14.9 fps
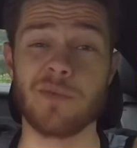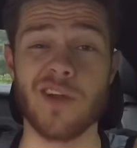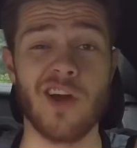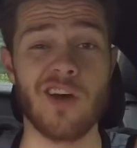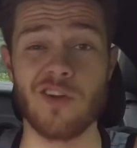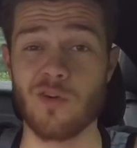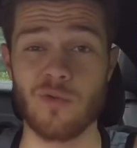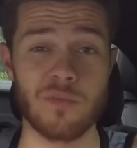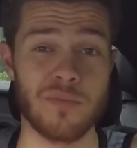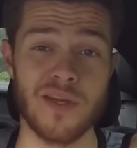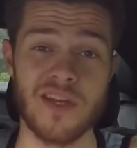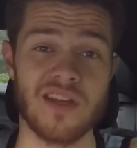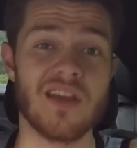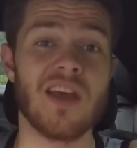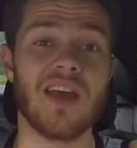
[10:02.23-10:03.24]
auto would
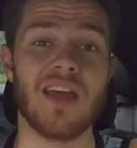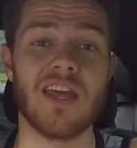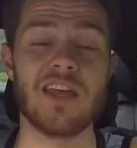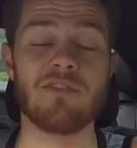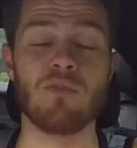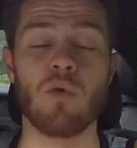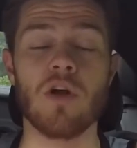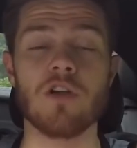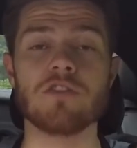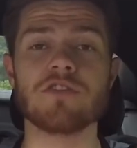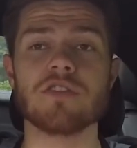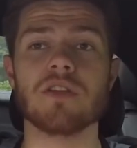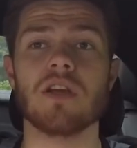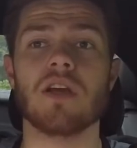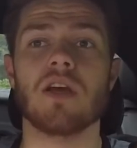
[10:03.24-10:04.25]
be even
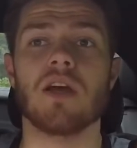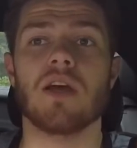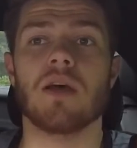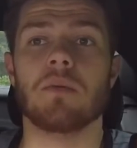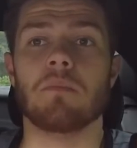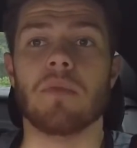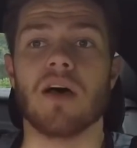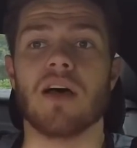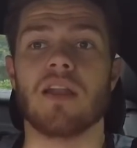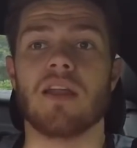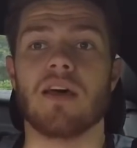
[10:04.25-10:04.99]
worse. But